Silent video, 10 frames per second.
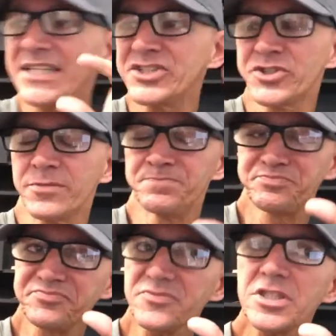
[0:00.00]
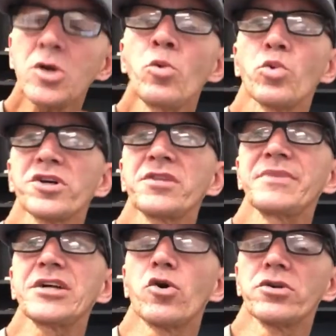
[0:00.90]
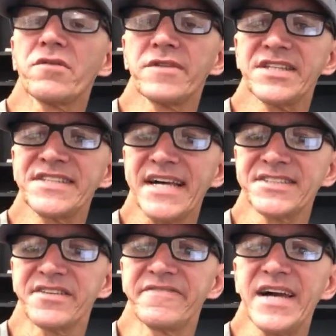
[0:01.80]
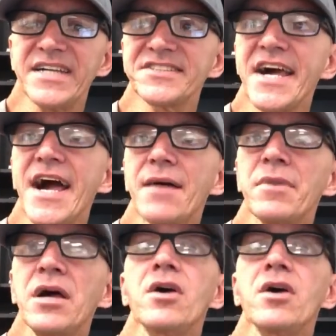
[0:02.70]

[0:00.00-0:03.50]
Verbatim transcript: Eastern. We're going to be going over the text effects tab,